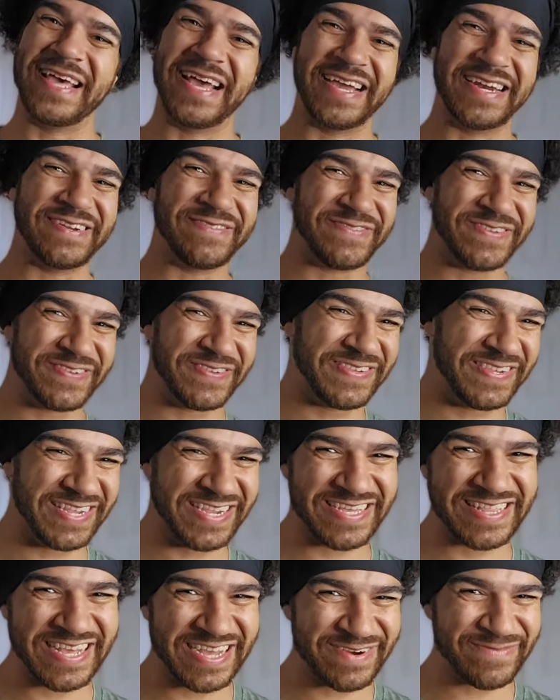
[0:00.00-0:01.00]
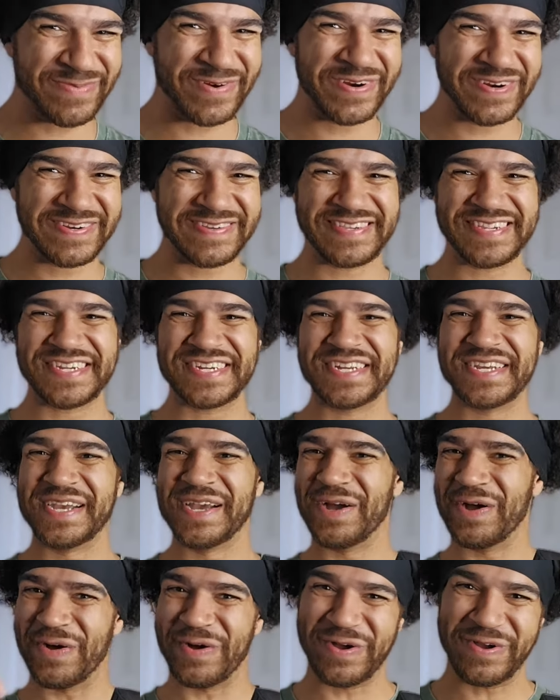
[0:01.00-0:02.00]
that if you see that person
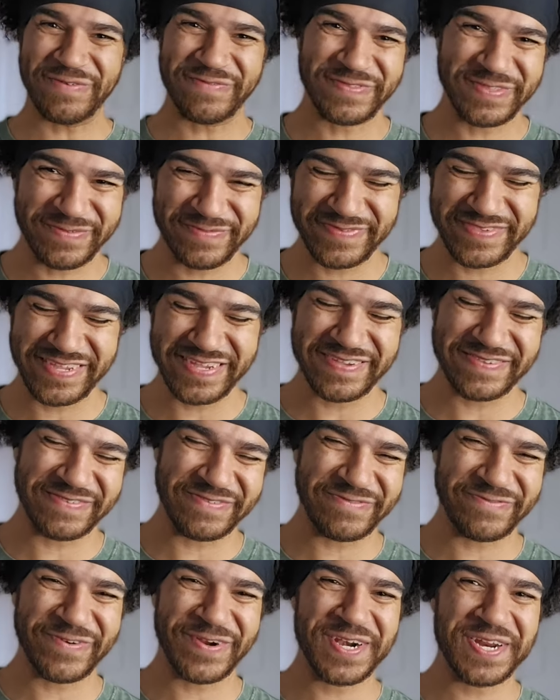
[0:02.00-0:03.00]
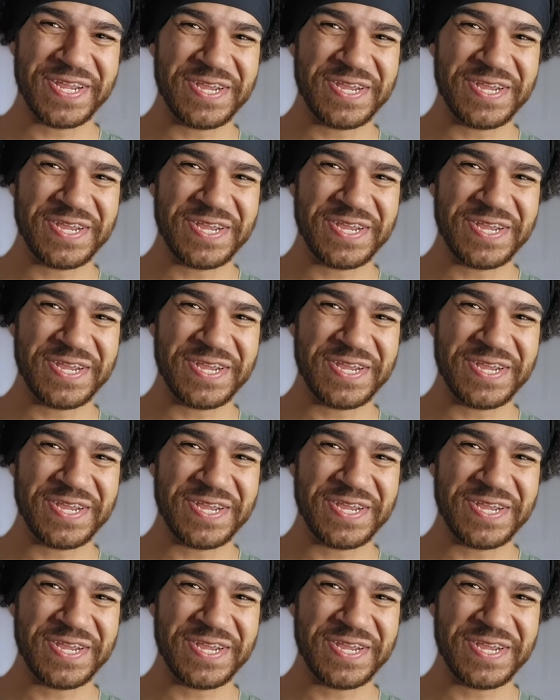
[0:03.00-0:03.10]
off themselves in front of